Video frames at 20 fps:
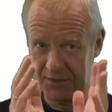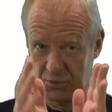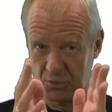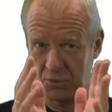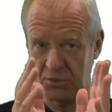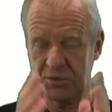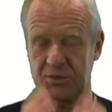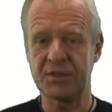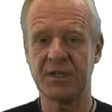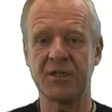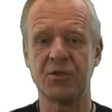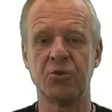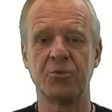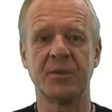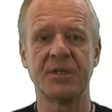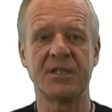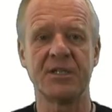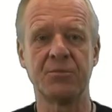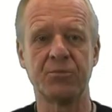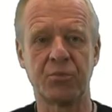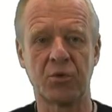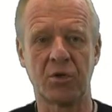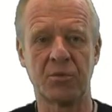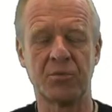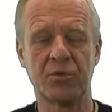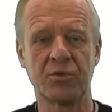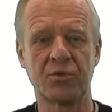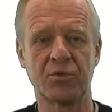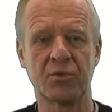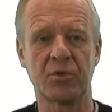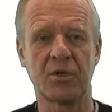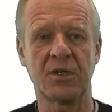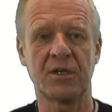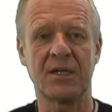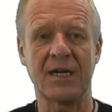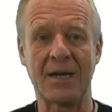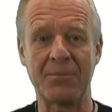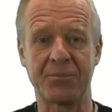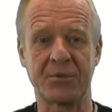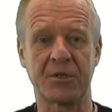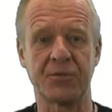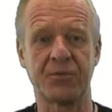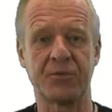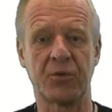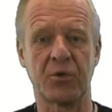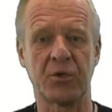In the performance chart for our downhole motor,